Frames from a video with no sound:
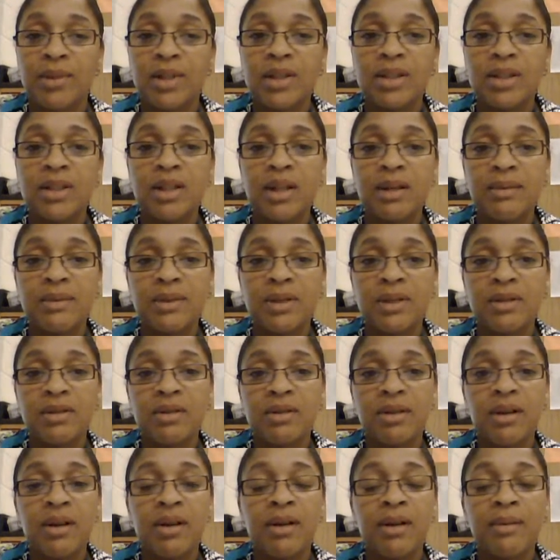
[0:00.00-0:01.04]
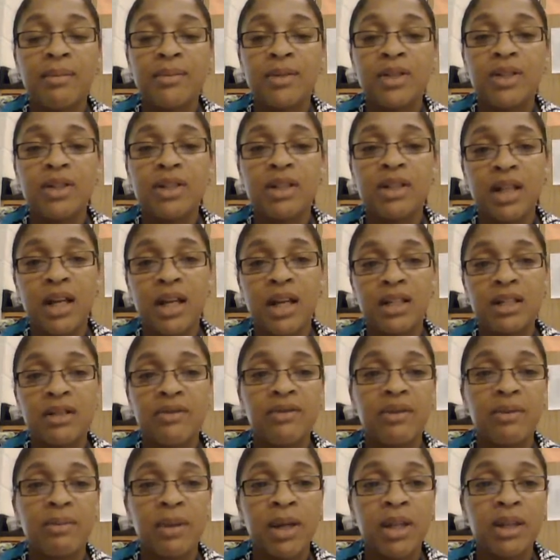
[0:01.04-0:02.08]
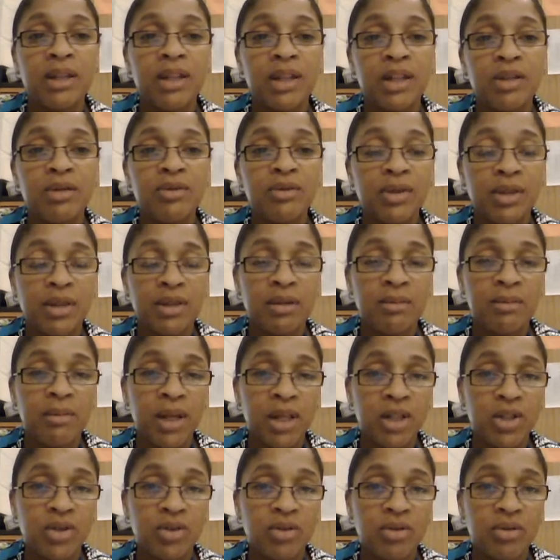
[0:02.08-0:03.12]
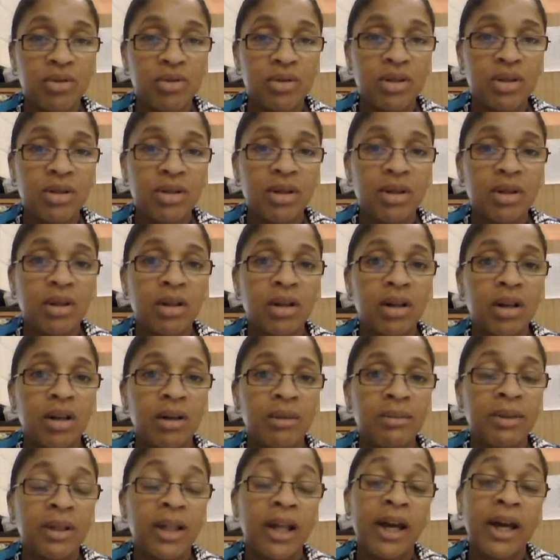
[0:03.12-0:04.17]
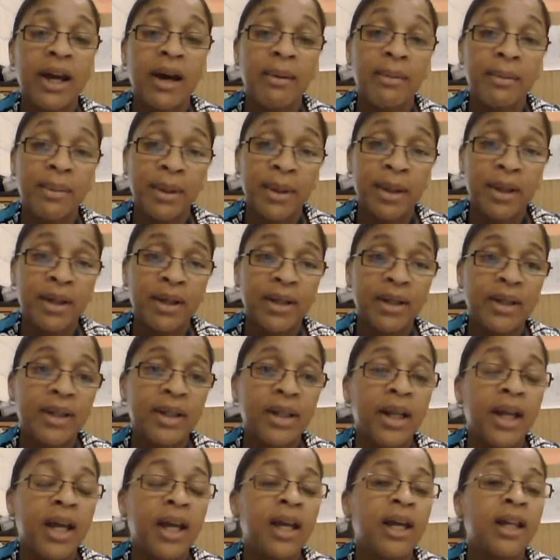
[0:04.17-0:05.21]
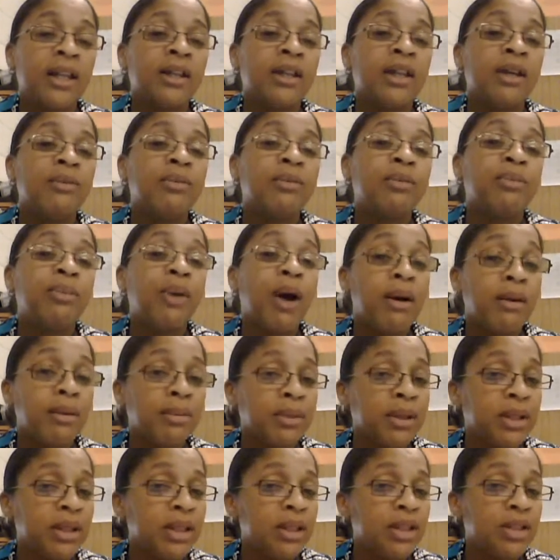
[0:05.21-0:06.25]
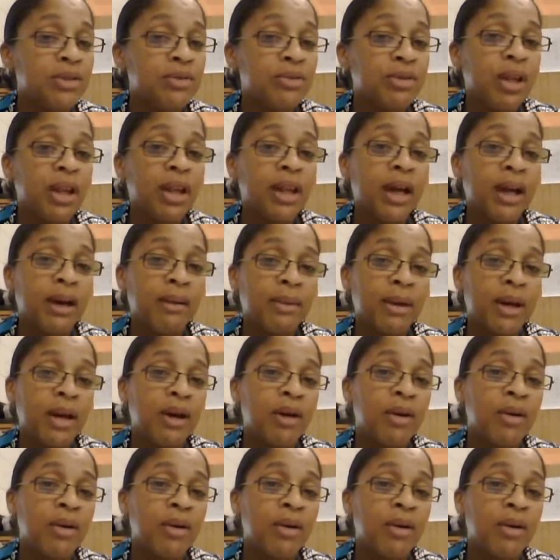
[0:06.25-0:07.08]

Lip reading: steps to the scientific method using the mixtures lab. And they would probably need to do the lab at